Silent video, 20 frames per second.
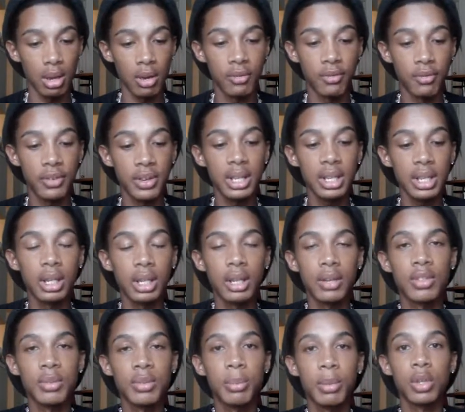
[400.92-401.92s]
feeling
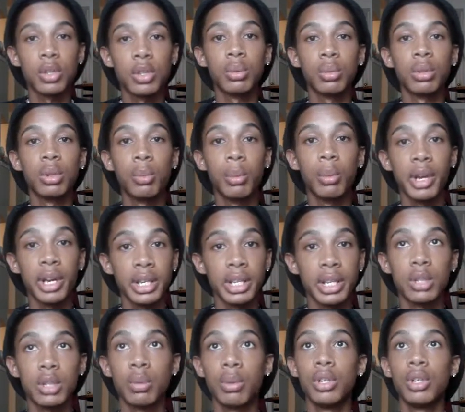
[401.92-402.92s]
of spiritual
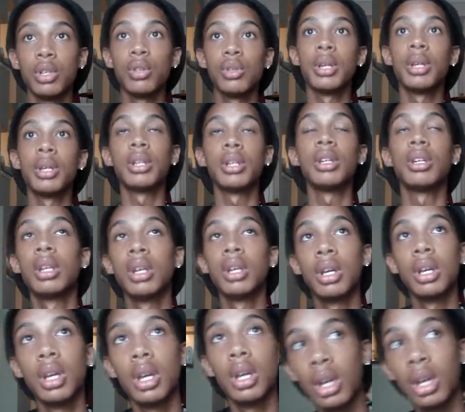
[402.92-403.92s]
awareness, where you can
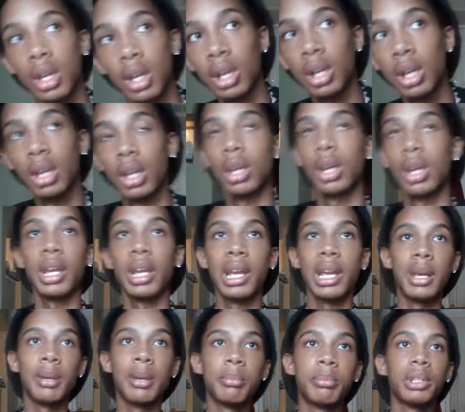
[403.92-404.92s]

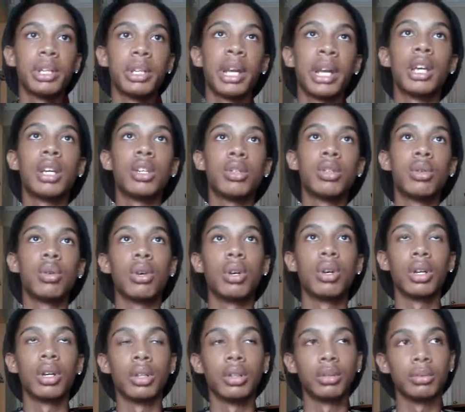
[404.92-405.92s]
implant
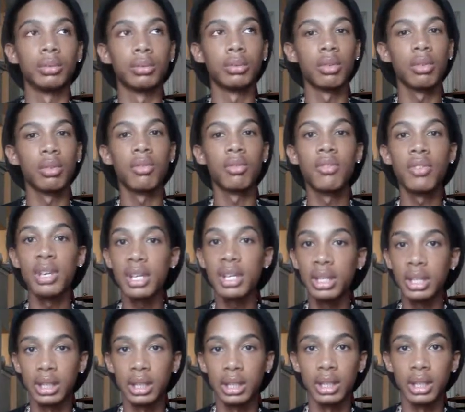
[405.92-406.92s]
your
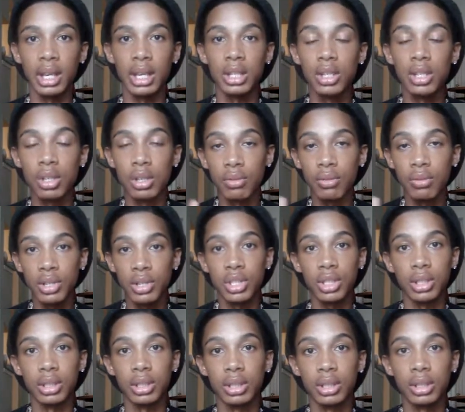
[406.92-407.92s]
feeling into your
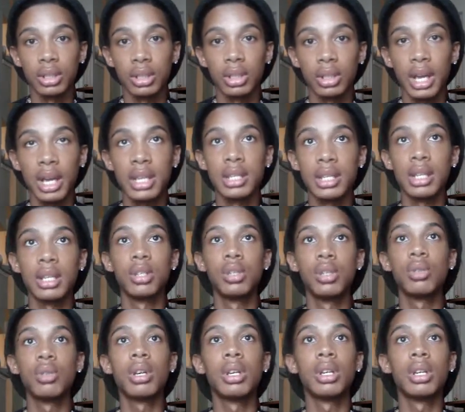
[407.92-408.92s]
vision. As in,
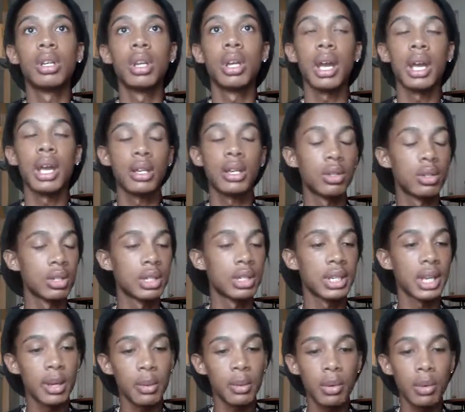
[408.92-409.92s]
you can, the
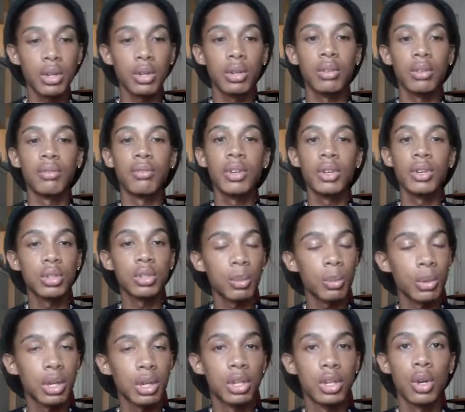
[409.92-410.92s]
same way you can feel
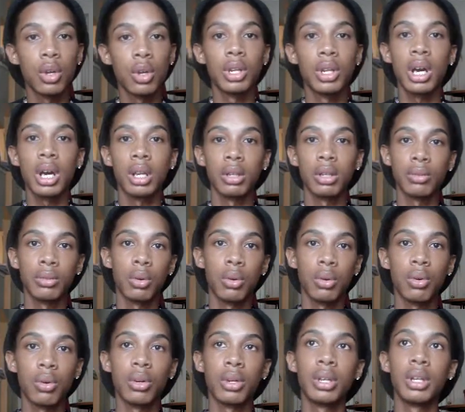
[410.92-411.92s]
someone and know the color of the
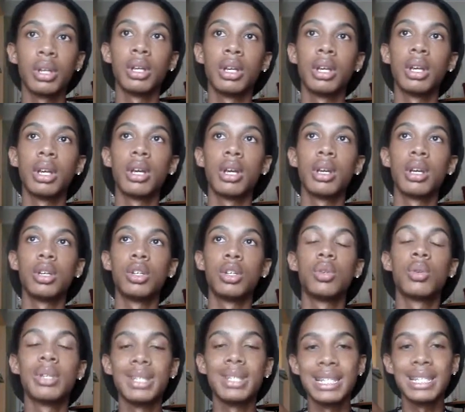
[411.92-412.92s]
aura, you
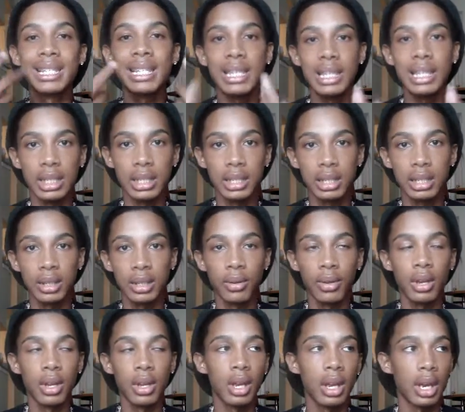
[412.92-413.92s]
can see it.
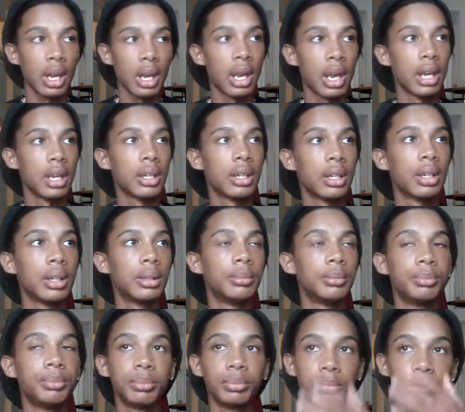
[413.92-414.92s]

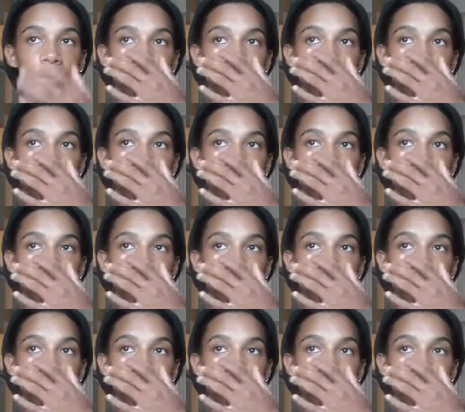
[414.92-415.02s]
And